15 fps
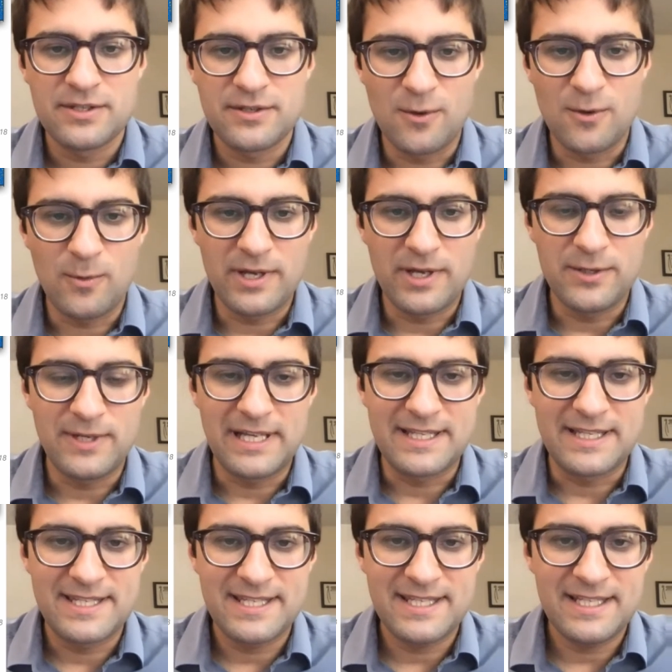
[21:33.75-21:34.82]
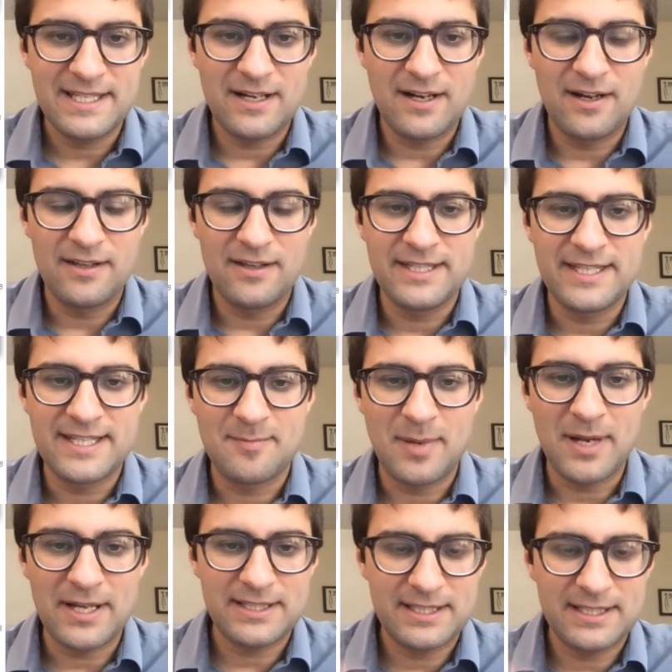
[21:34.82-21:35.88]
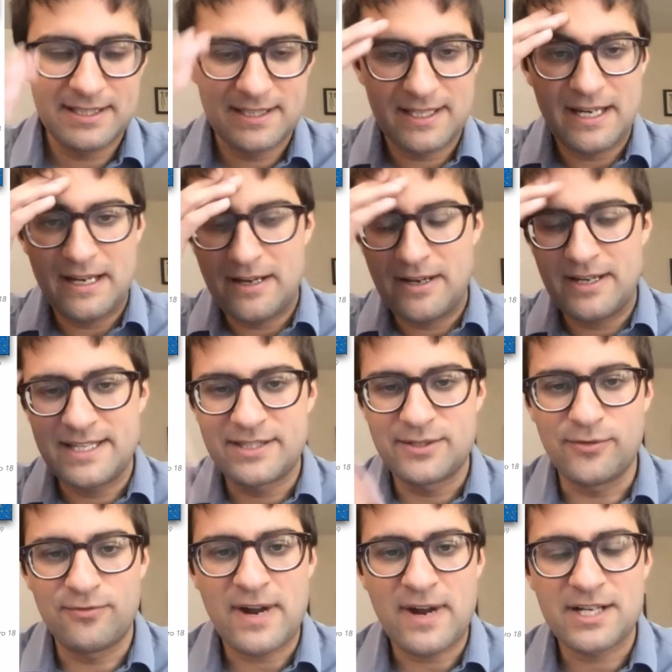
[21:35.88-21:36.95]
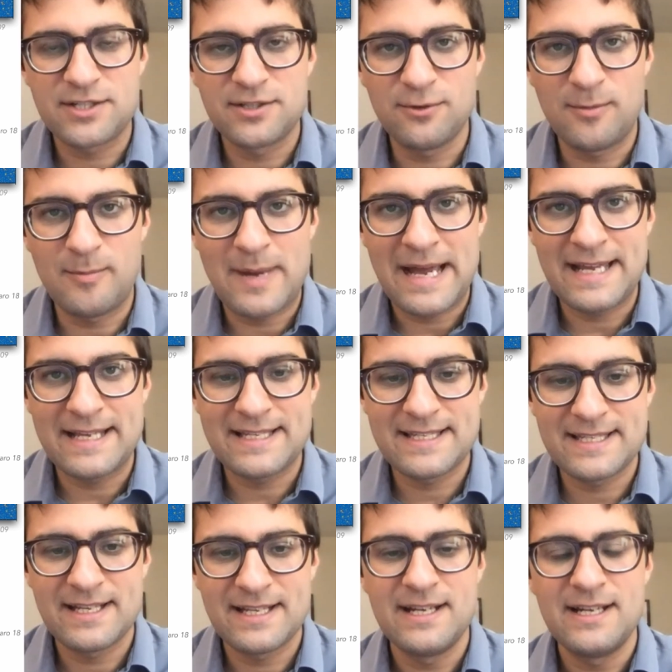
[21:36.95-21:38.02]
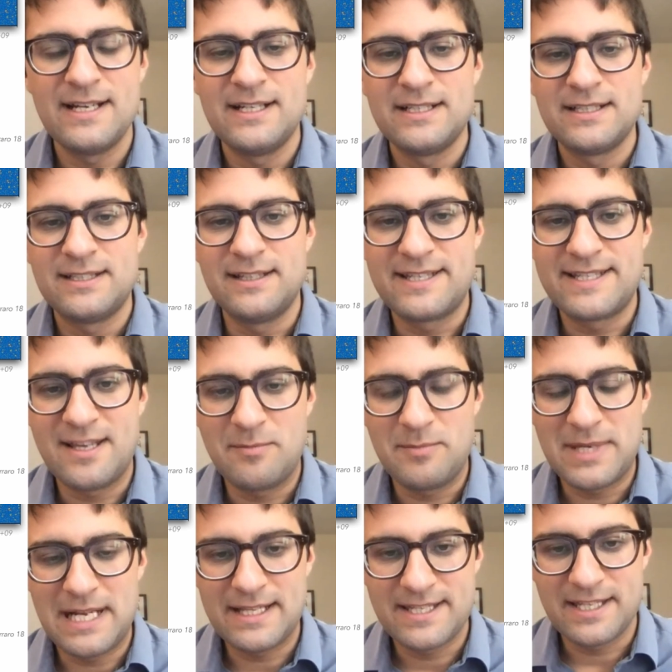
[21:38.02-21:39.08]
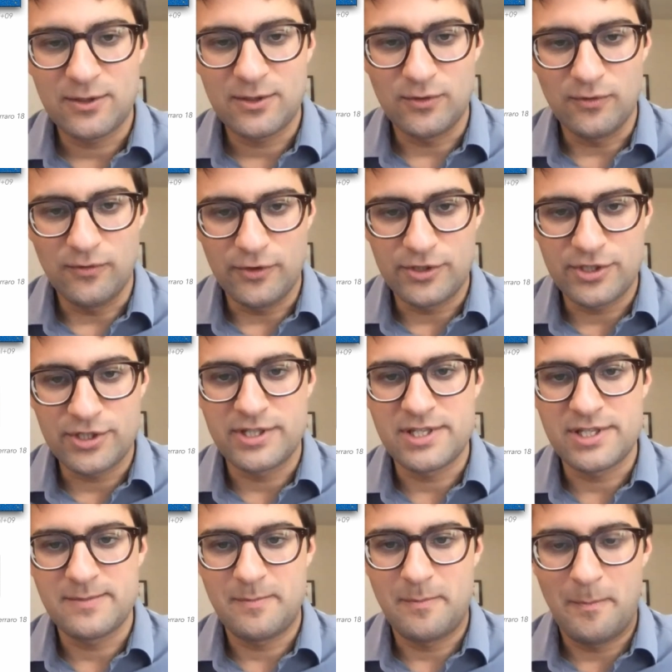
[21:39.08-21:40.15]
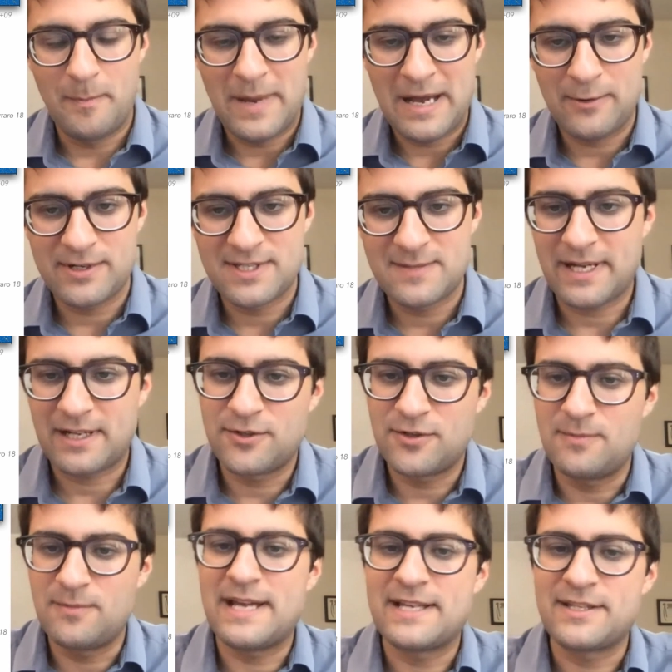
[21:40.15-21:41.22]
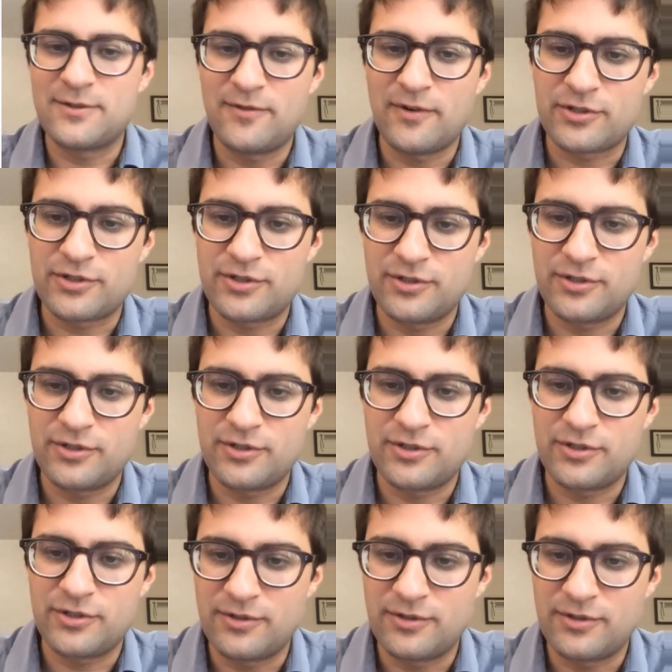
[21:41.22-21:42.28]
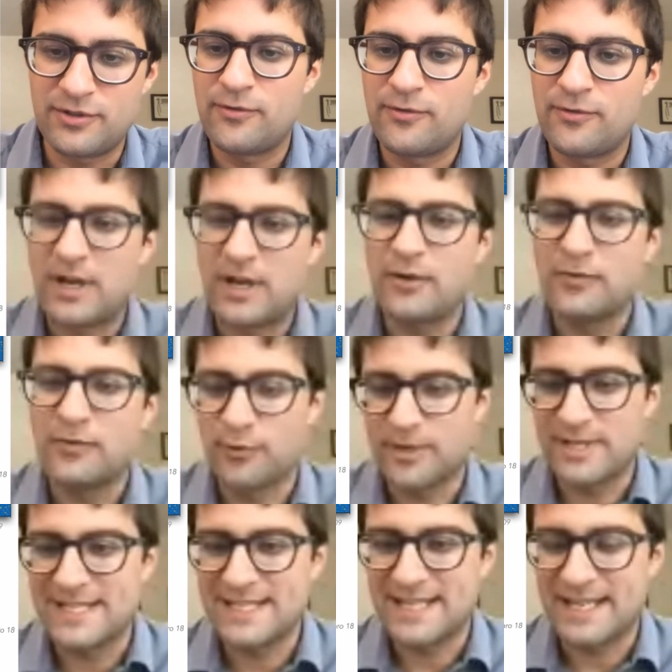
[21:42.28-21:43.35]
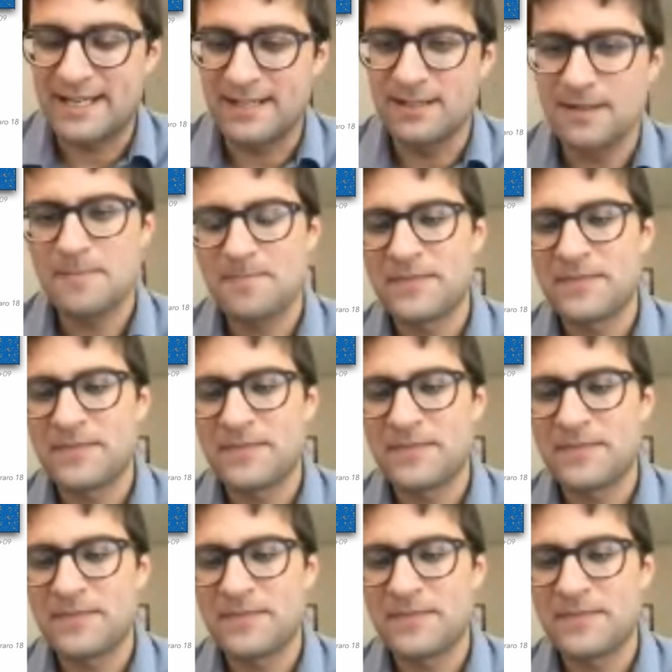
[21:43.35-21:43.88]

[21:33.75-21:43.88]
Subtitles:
So what you can see on this plot is the fractional bias to the CMB lensing convergence power spectrum as a function of Fourier scale.